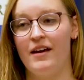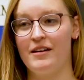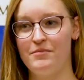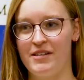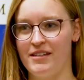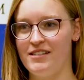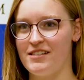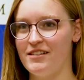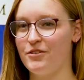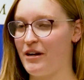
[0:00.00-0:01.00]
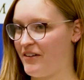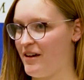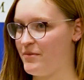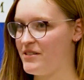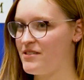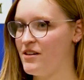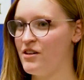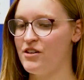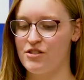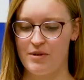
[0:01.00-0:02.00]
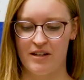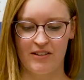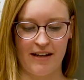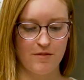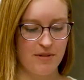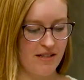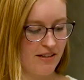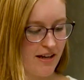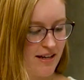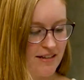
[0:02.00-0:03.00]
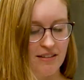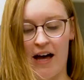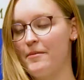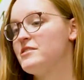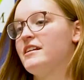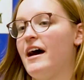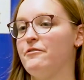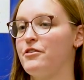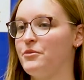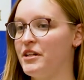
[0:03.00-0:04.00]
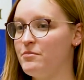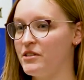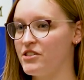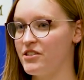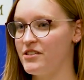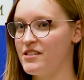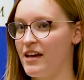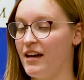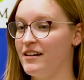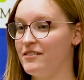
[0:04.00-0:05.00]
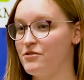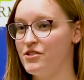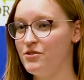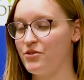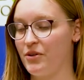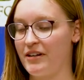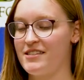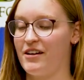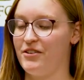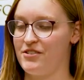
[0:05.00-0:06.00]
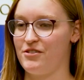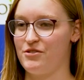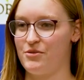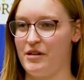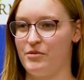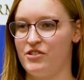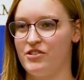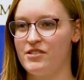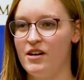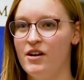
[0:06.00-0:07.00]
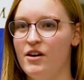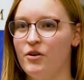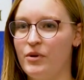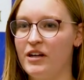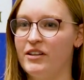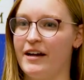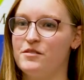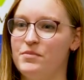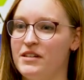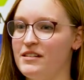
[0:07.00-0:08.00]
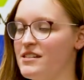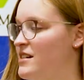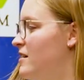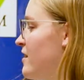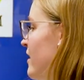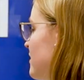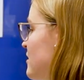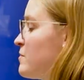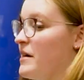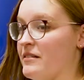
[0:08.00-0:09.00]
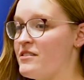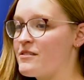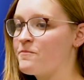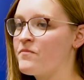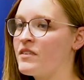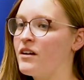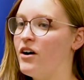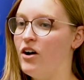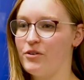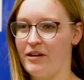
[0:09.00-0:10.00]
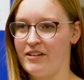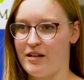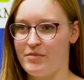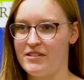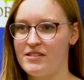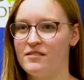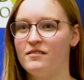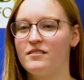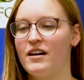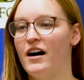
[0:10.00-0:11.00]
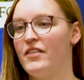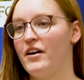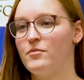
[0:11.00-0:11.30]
and PET around campus. So we collect PLA in labs that have 3D printers and student orgs that also use 3D printers. We collect PET in these bins all around campus that